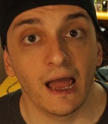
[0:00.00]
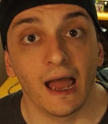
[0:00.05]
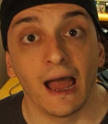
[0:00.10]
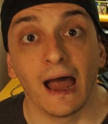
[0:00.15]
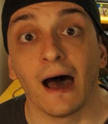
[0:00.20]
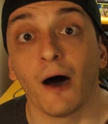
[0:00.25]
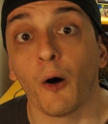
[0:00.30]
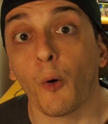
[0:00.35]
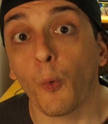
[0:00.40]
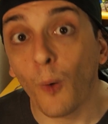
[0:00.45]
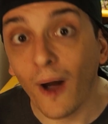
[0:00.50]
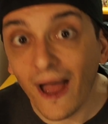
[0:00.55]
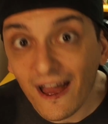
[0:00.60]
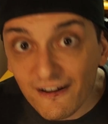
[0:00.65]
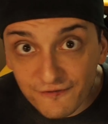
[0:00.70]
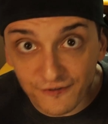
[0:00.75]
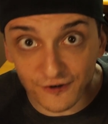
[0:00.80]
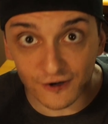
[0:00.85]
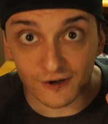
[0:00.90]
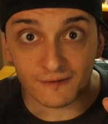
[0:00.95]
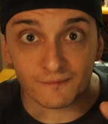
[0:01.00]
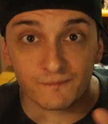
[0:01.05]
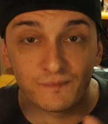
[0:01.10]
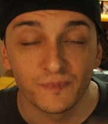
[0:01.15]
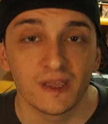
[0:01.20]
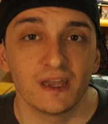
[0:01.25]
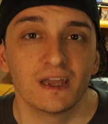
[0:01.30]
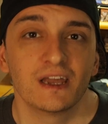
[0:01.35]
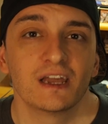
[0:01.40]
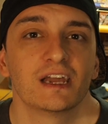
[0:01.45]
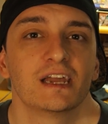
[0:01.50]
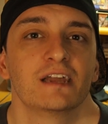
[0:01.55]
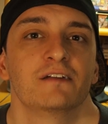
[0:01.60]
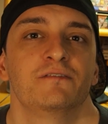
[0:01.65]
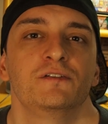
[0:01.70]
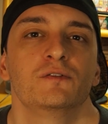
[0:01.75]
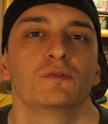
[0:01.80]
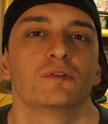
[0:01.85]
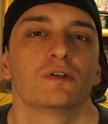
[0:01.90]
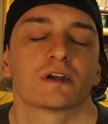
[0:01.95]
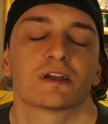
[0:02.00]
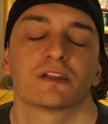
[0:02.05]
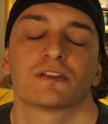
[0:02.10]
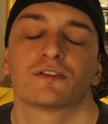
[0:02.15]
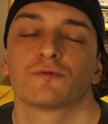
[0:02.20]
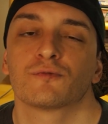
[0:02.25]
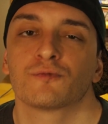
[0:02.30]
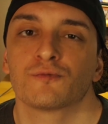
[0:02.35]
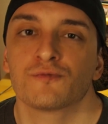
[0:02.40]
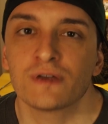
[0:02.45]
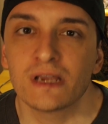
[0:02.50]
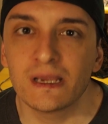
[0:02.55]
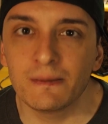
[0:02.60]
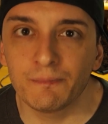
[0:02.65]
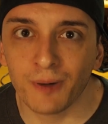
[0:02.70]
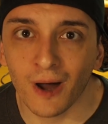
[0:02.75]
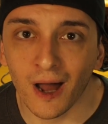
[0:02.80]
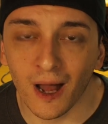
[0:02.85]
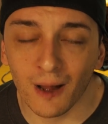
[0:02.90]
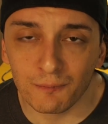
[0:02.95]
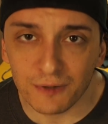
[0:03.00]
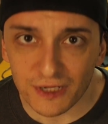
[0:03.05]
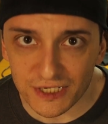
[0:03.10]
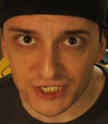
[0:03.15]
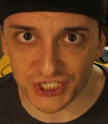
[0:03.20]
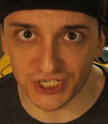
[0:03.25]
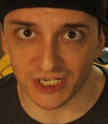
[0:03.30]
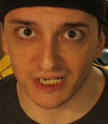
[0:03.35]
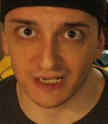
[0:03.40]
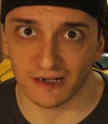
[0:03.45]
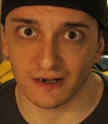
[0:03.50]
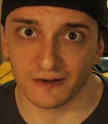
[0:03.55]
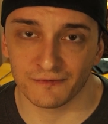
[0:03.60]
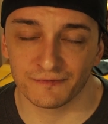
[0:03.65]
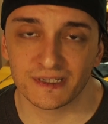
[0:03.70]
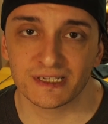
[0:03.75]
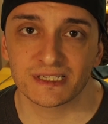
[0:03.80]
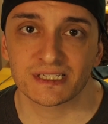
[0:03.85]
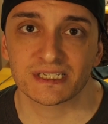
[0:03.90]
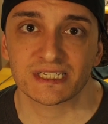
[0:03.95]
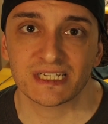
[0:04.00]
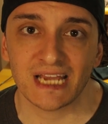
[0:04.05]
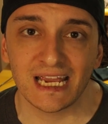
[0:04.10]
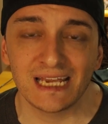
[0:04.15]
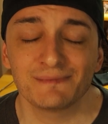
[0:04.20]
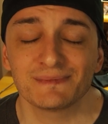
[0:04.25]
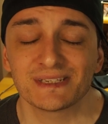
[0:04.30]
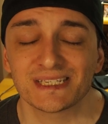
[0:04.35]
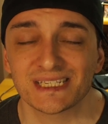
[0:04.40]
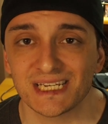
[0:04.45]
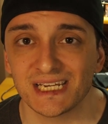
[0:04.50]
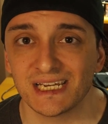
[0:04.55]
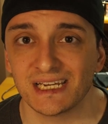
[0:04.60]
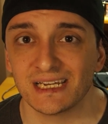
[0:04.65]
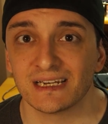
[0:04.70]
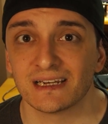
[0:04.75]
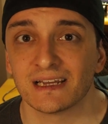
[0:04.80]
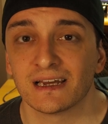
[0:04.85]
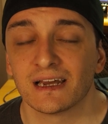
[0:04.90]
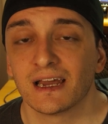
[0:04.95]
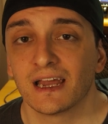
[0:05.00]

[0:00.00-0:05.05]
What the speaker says: However, if you look at the republishing of this same scene